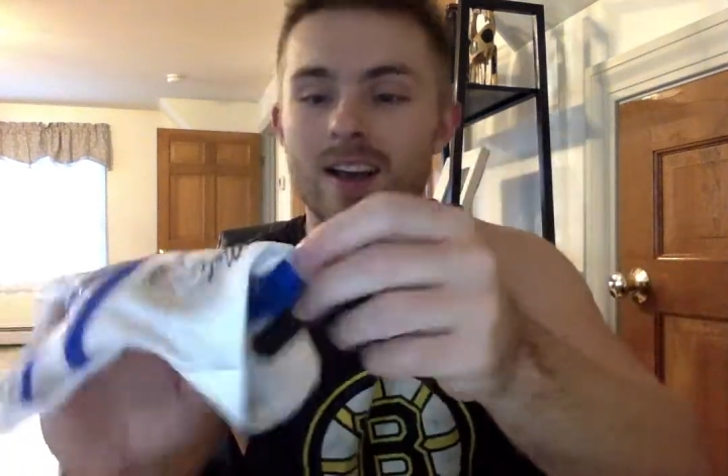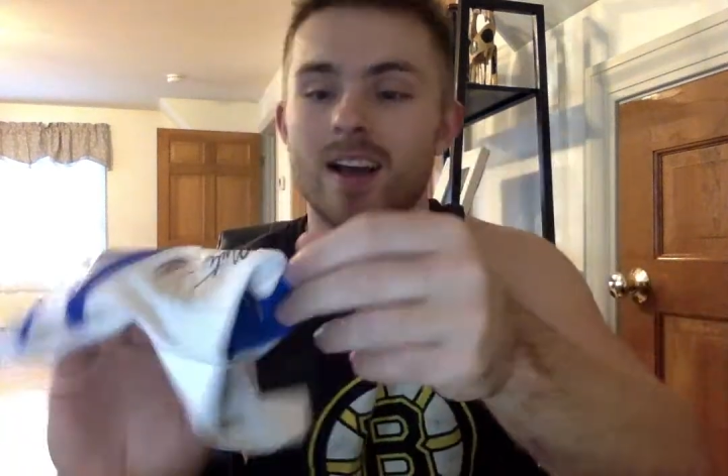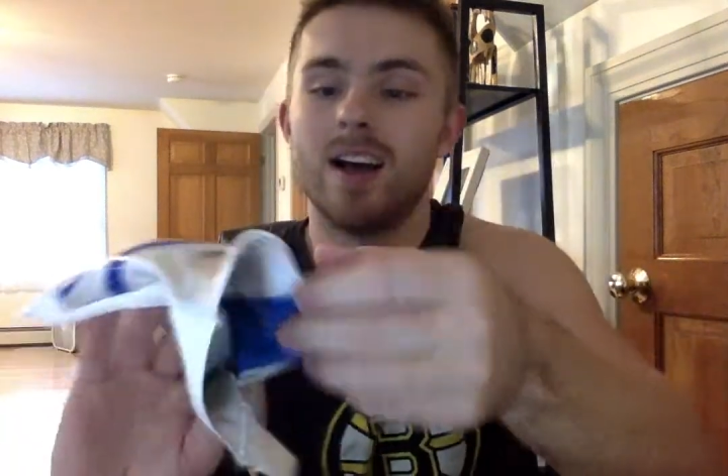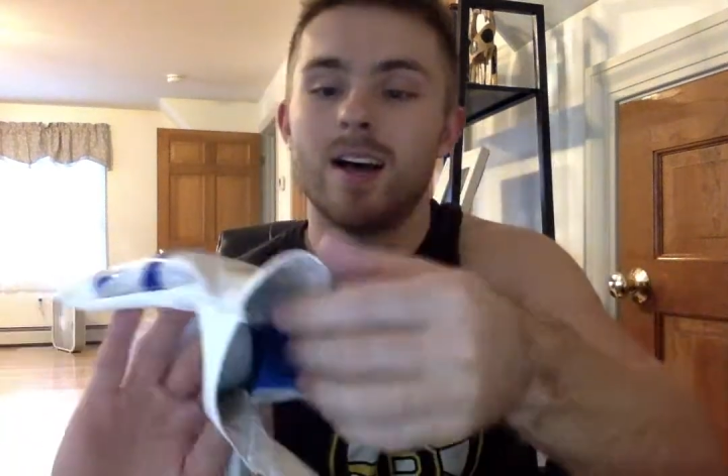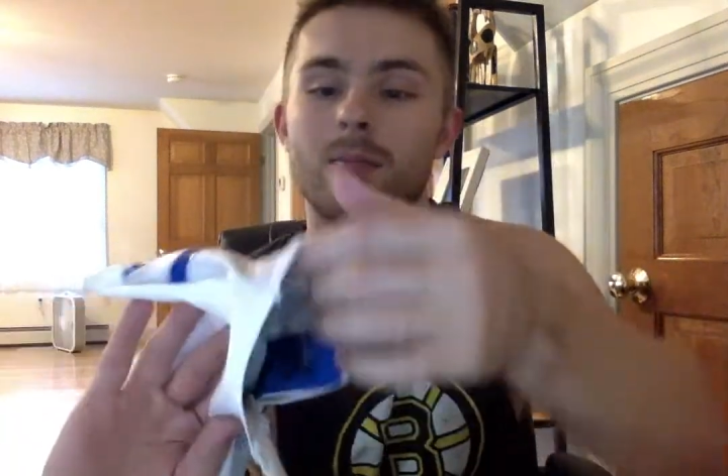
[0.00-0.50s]

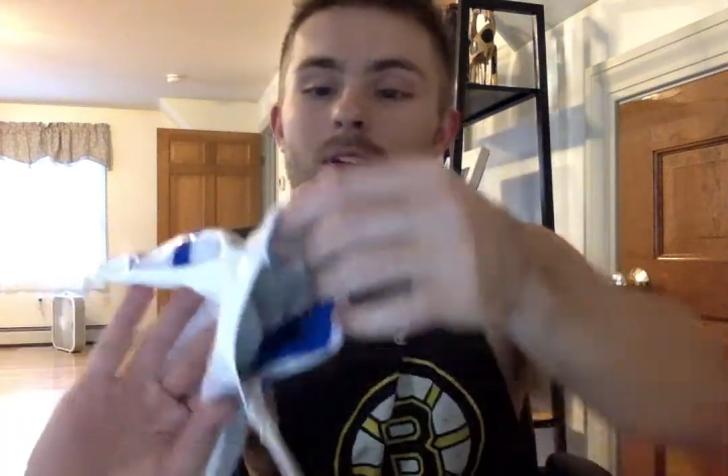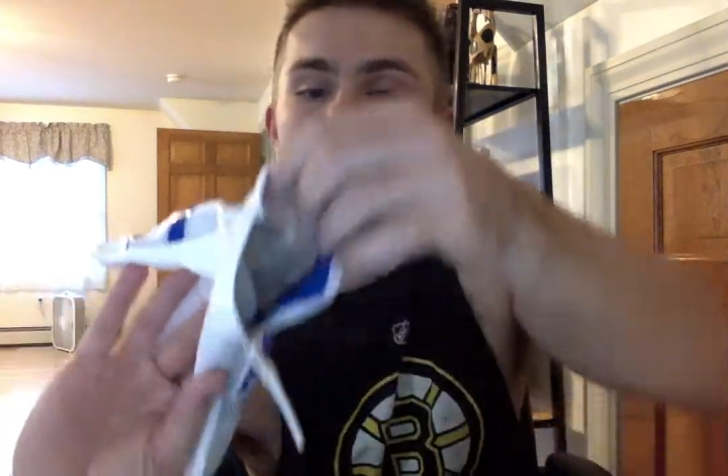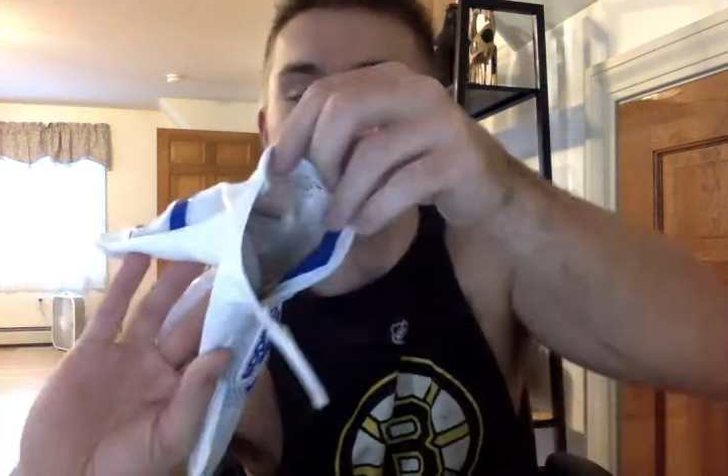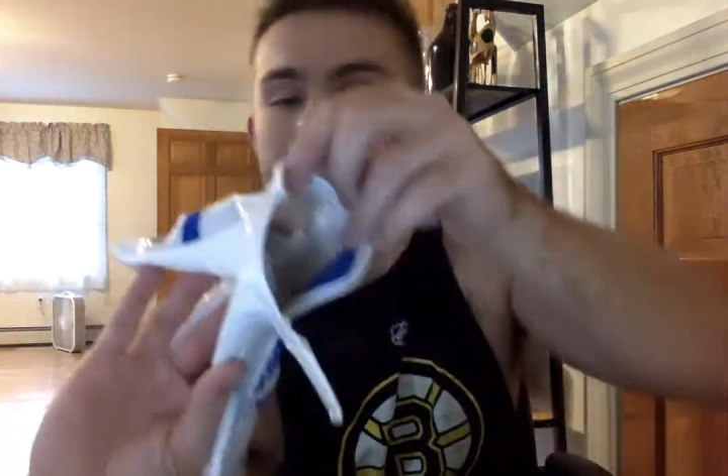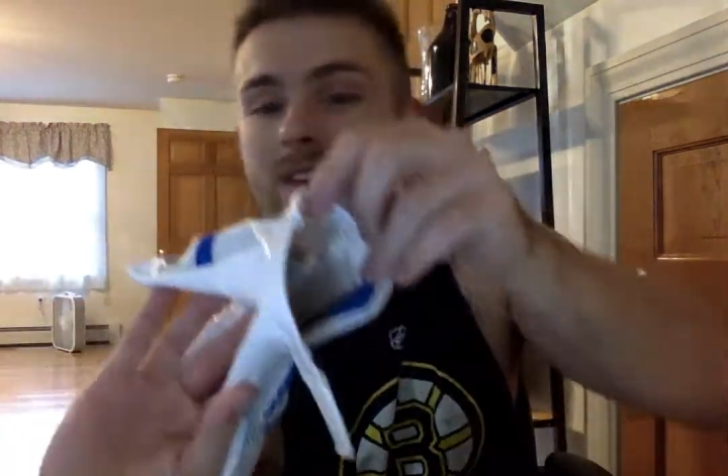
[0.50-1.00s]

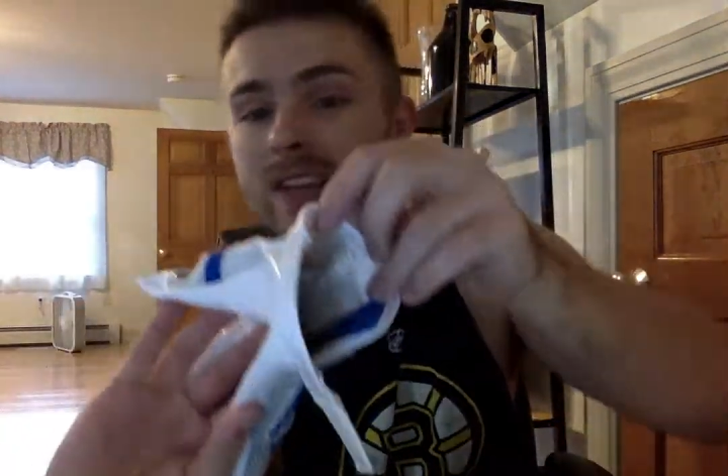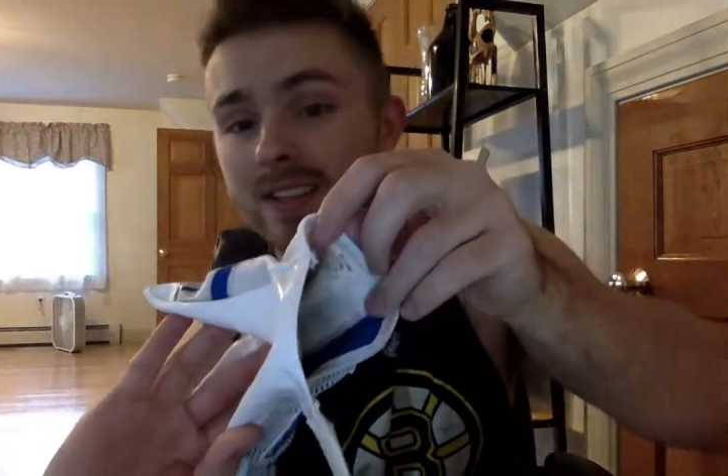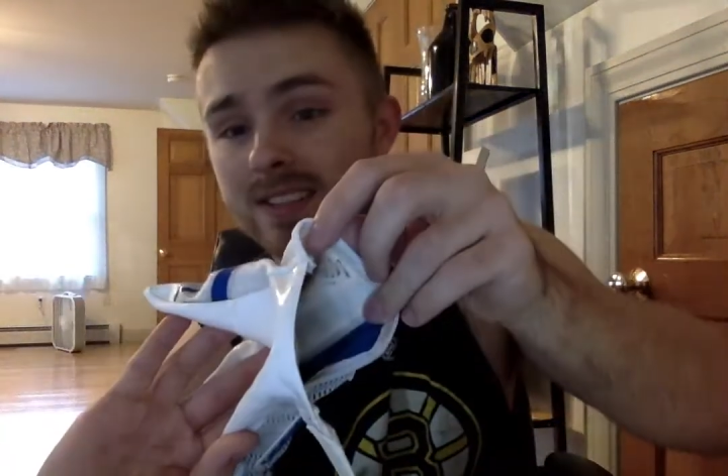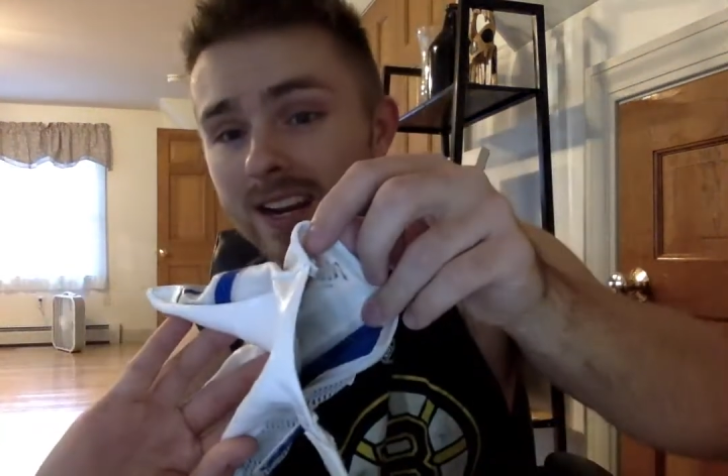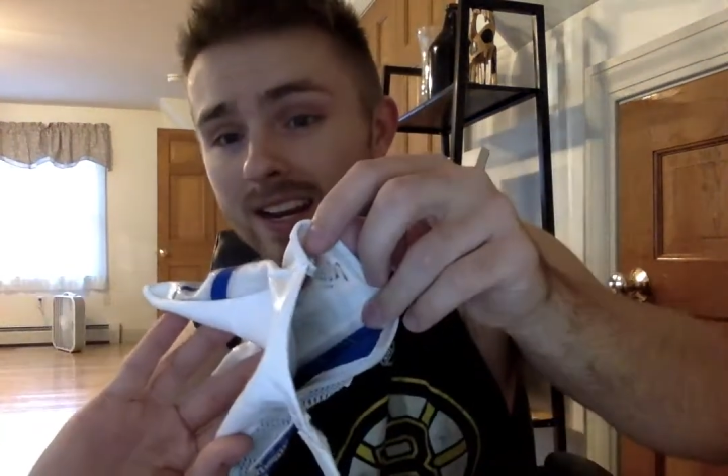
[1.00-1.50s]
also on the
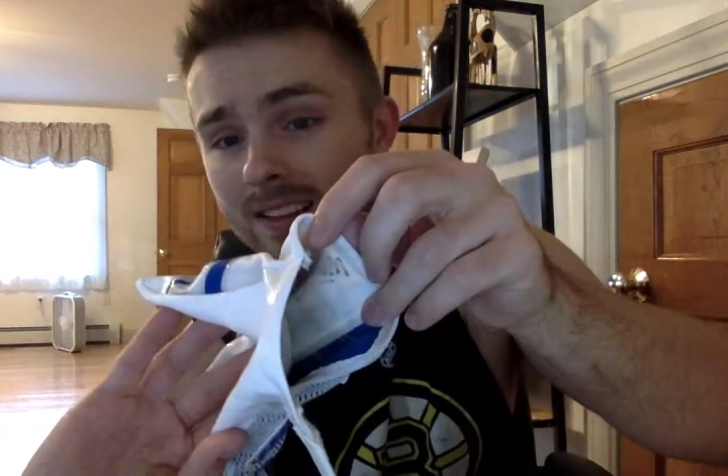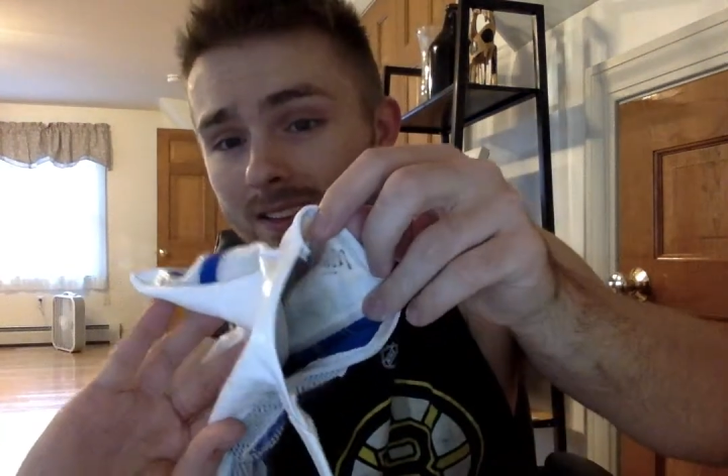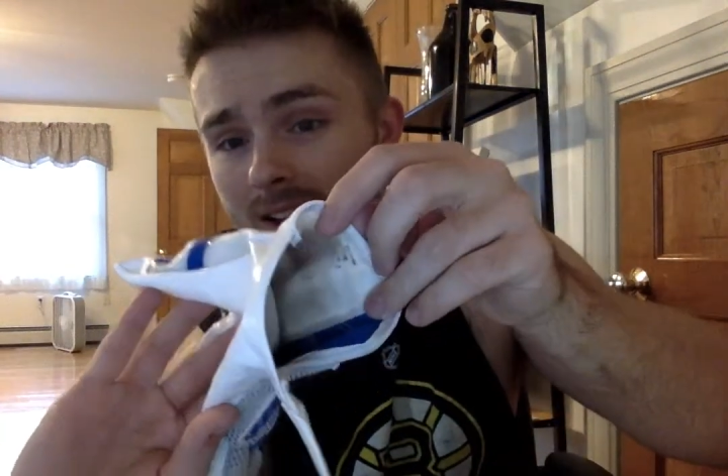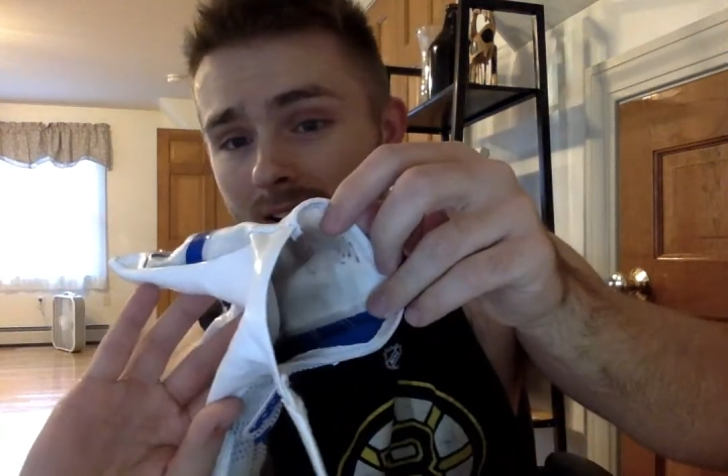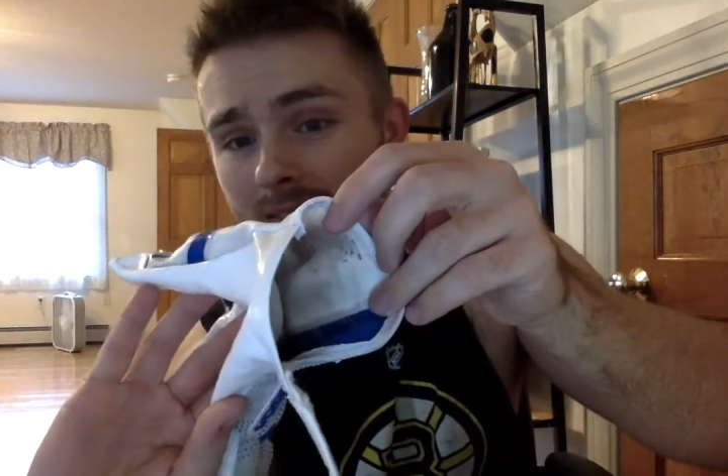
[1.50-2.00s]
inside of the
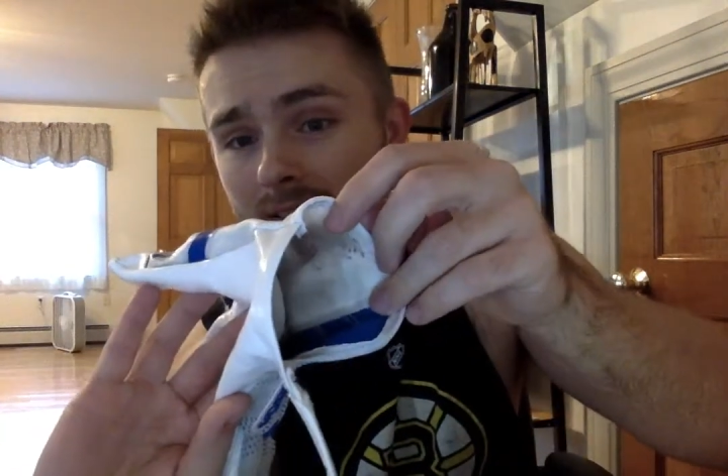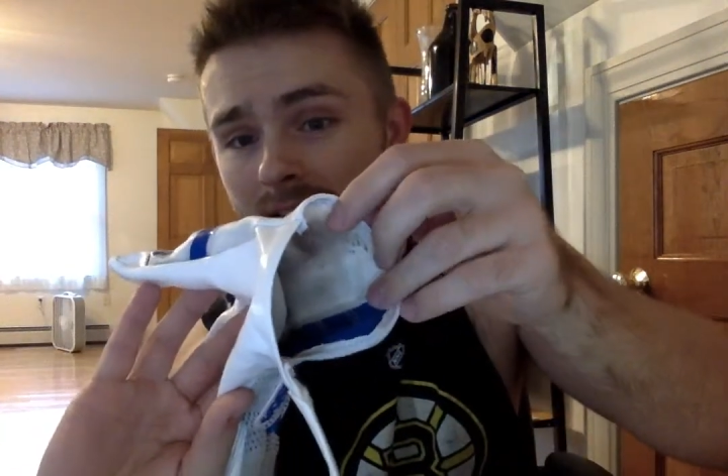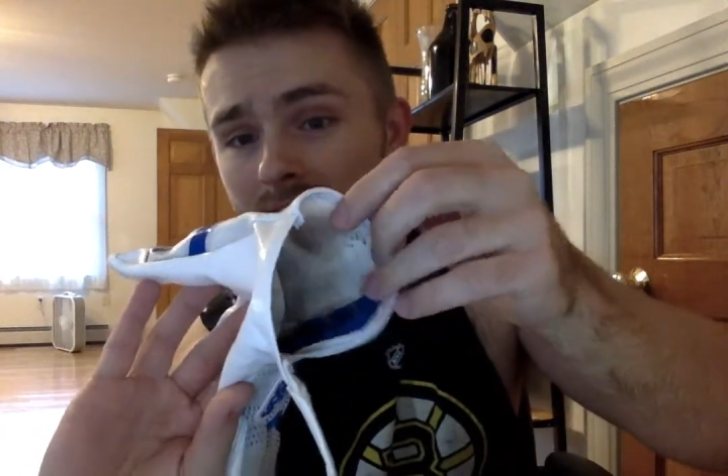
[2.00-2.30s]
glove.